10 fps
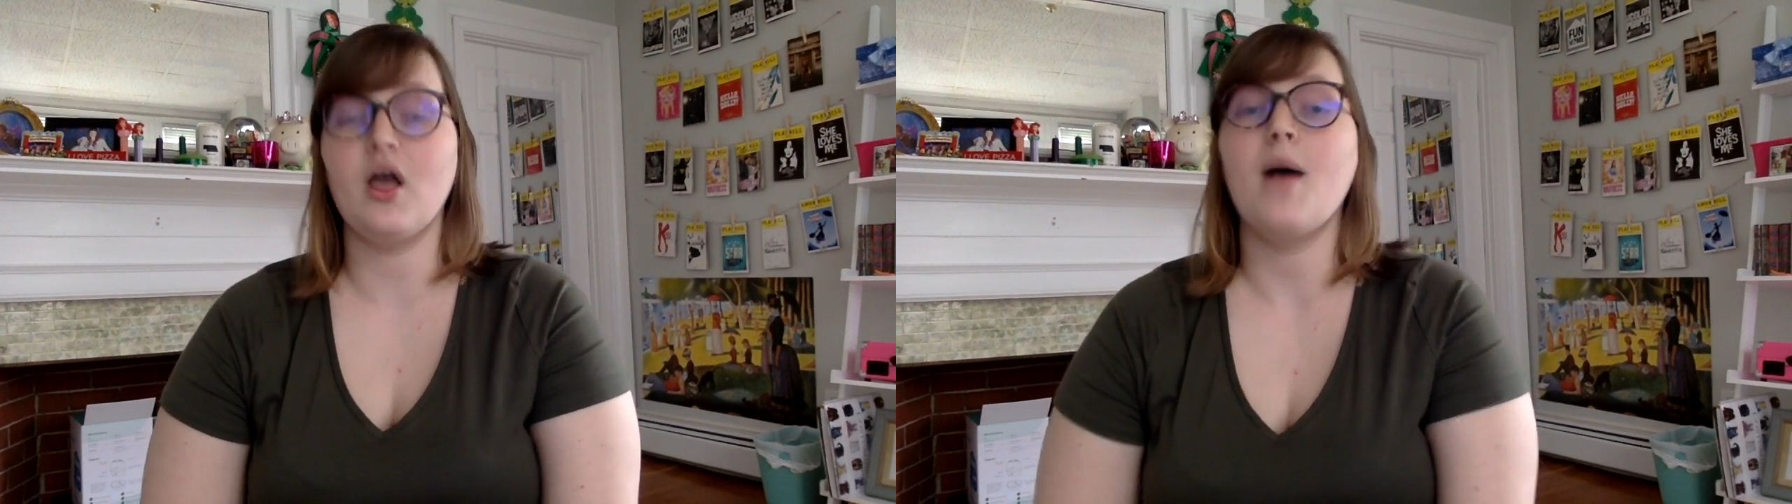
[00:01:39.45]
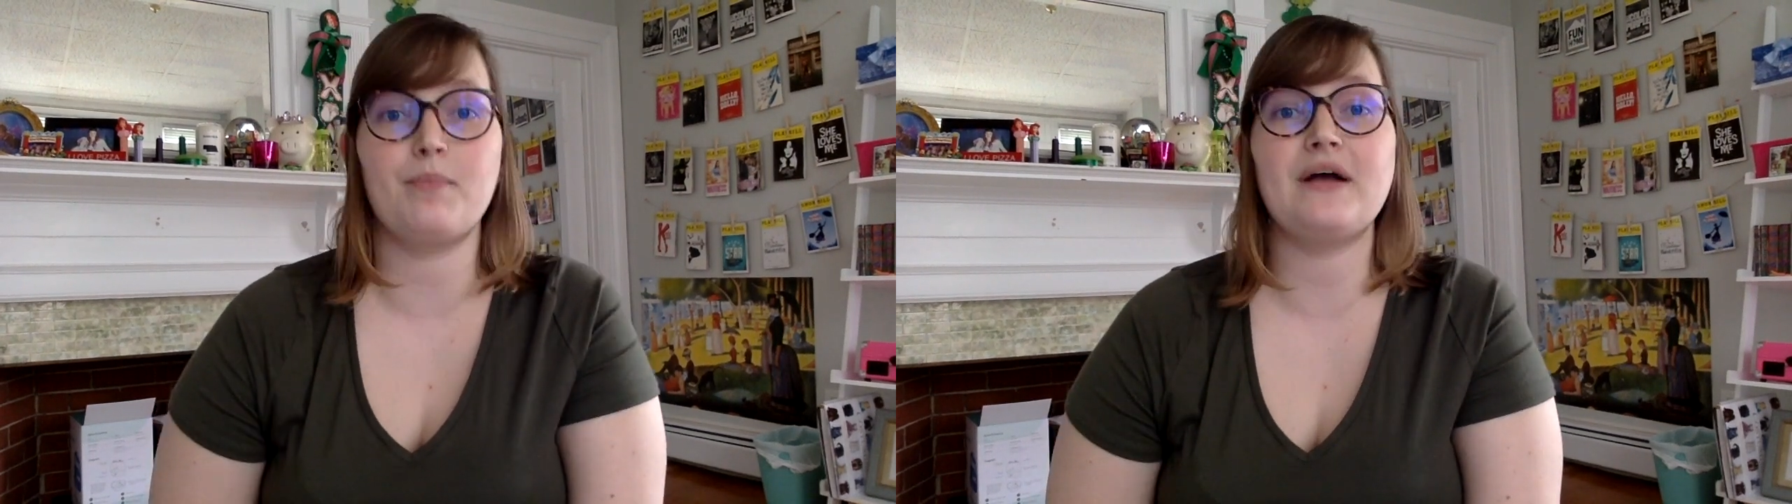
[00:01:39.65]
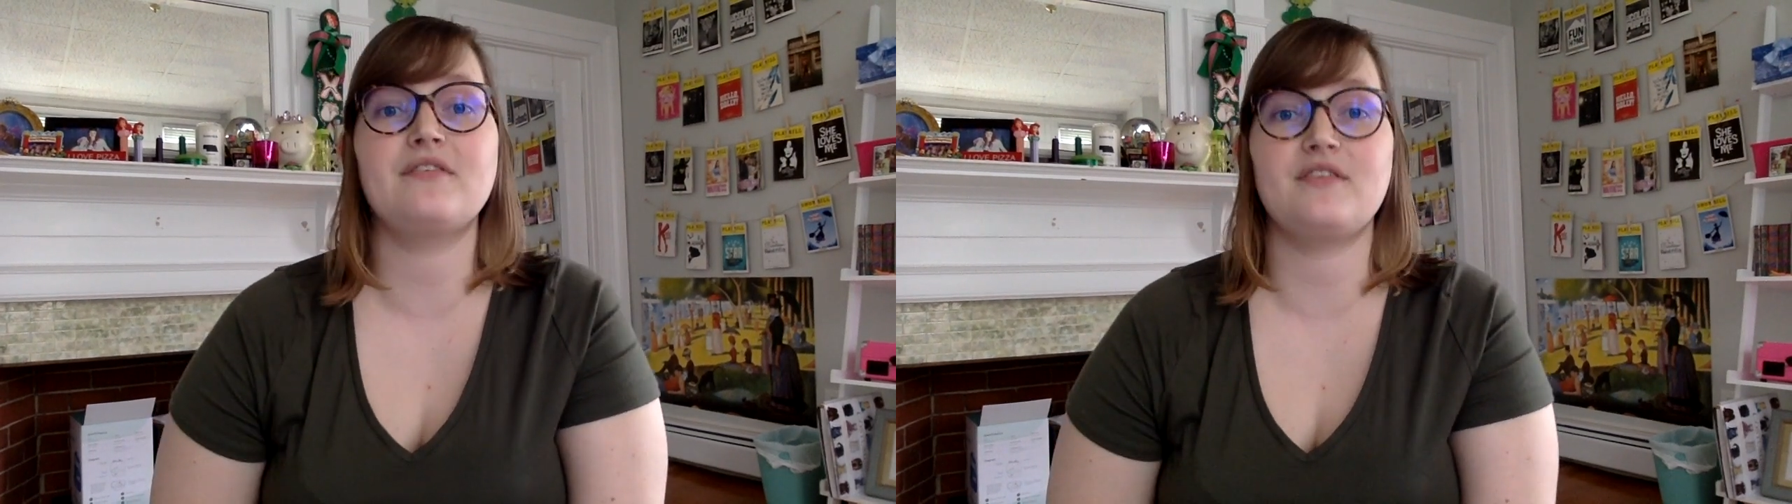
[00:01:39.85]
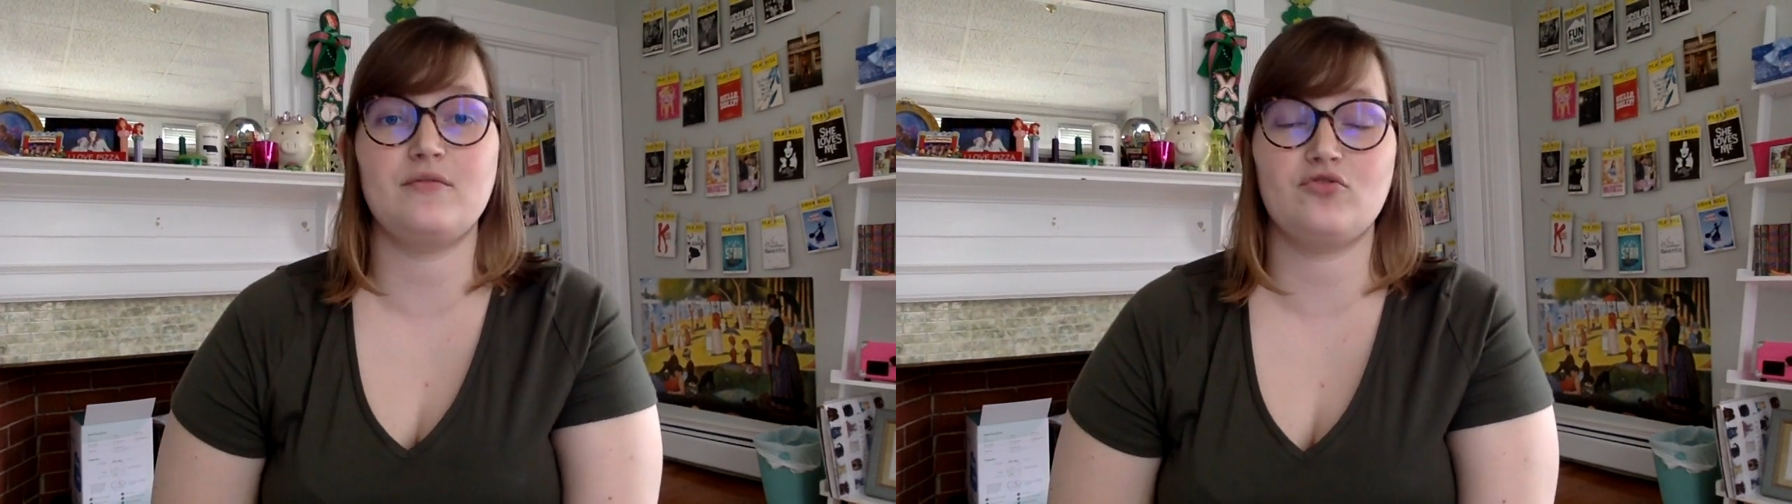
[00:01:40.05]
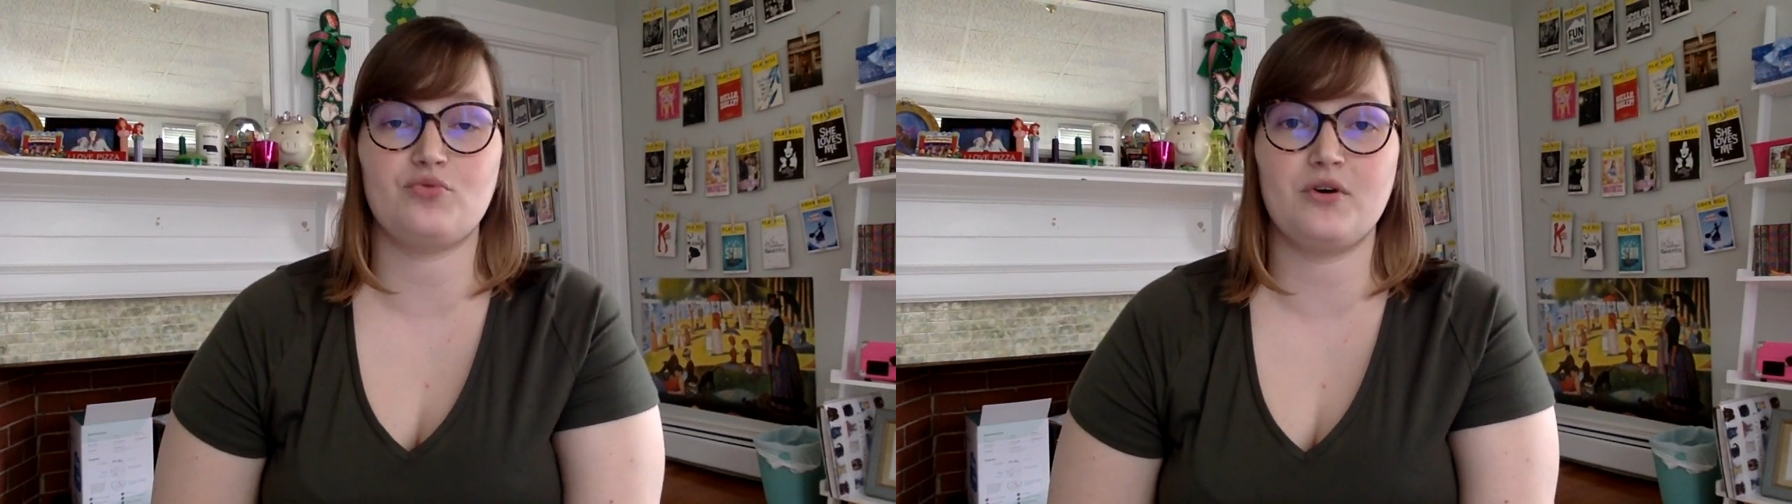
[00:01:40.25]
But
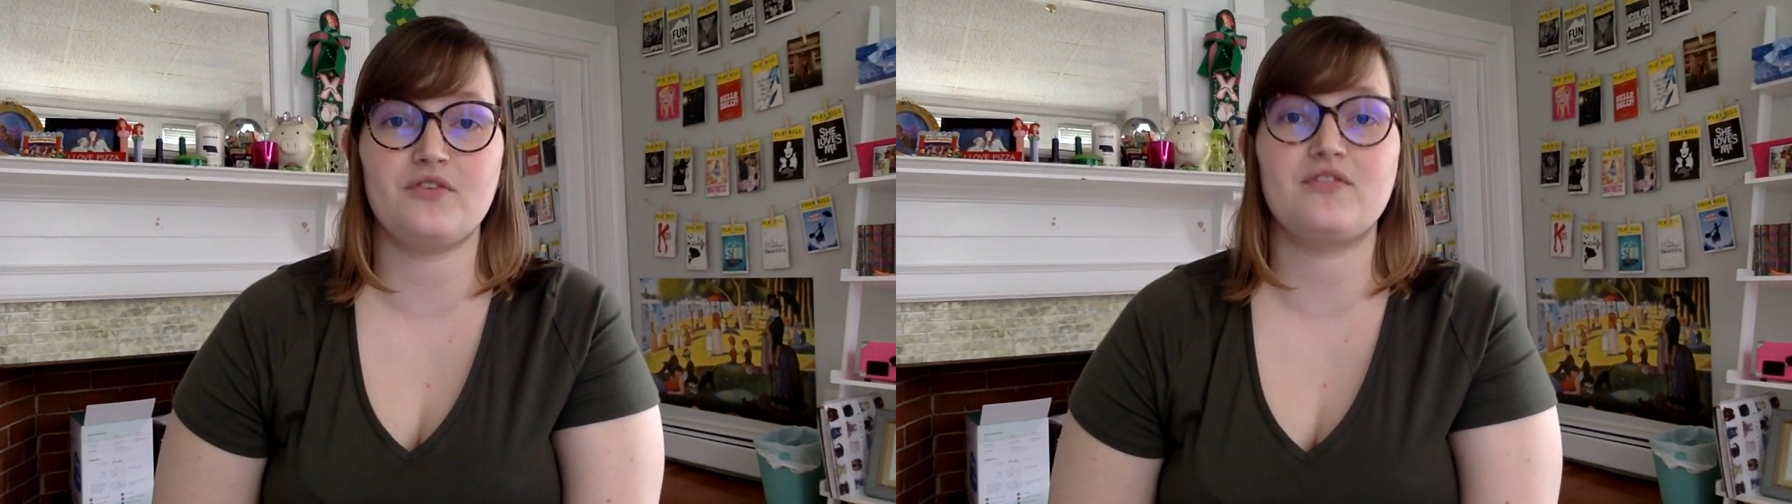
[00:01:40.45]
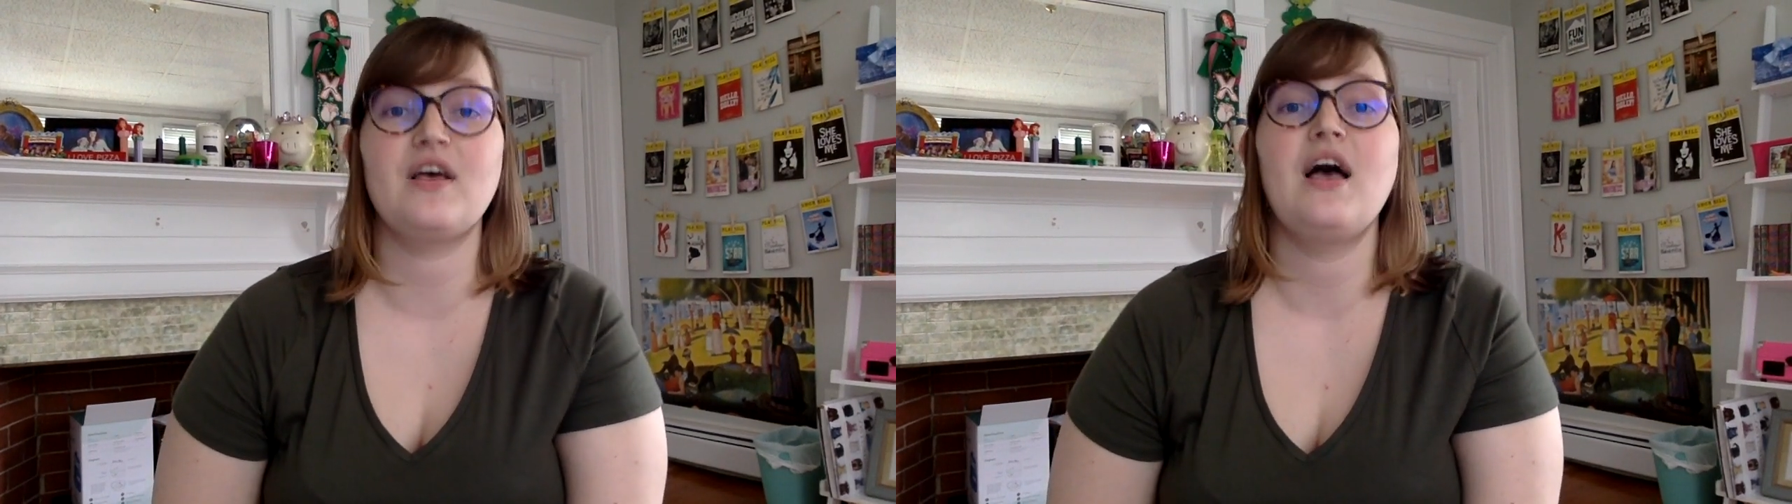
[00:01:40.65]
Stephen Schwartz